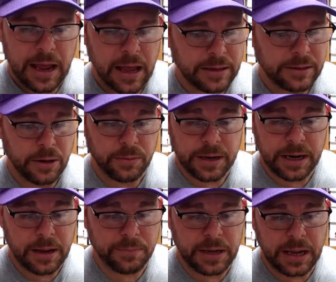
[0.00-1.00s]
I Don't
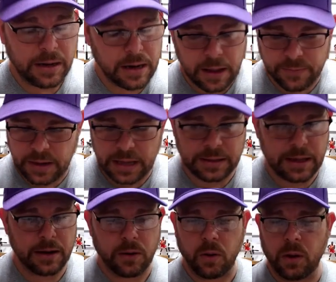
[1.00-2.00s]
Need Update, I've got
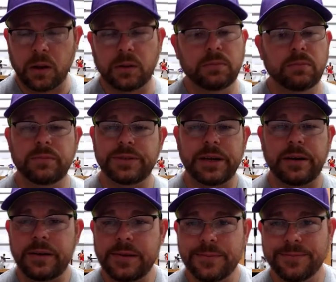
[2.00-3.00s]
that whole
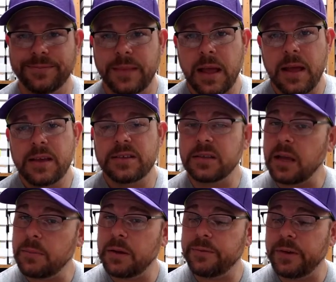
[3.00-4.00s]
series.
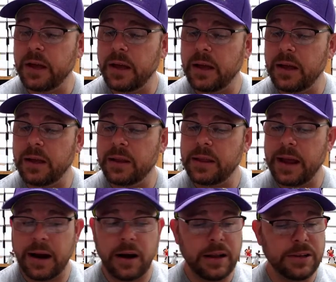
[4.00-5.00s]
Some of uh, the
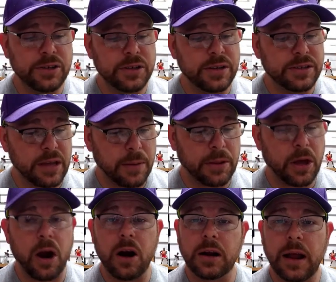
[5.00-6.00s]
Heritage, some of
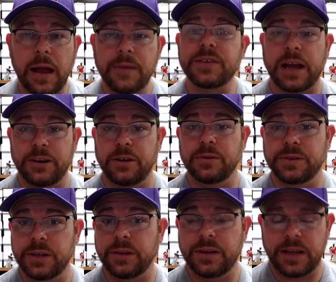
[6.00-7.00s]
the Archives, I do
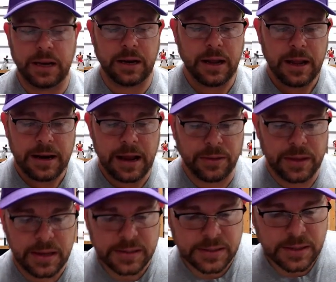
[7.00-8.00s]
still need. Now
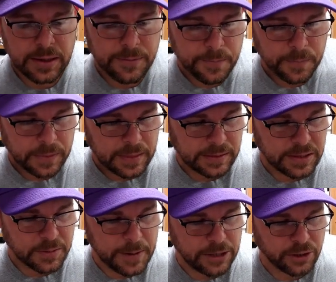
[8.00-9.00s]
this, this
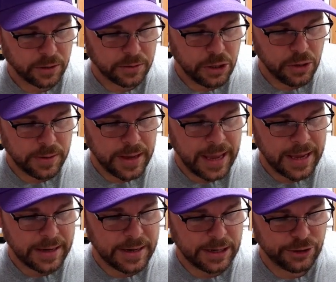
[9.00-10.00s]
is special, UK
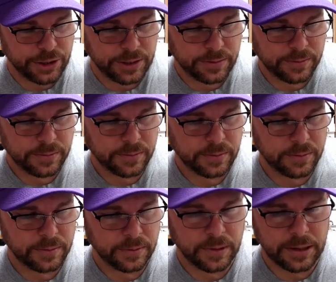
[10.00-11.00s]
edition.
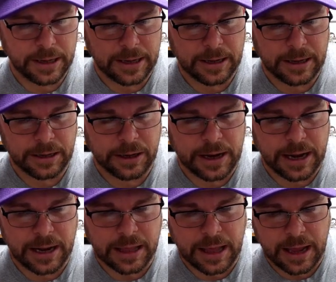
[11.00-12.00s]
Okay,
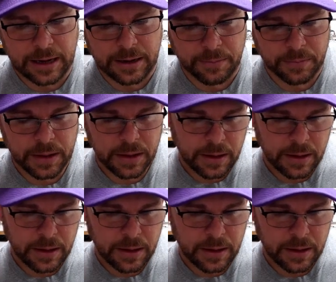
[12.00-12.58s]
United Kingdom.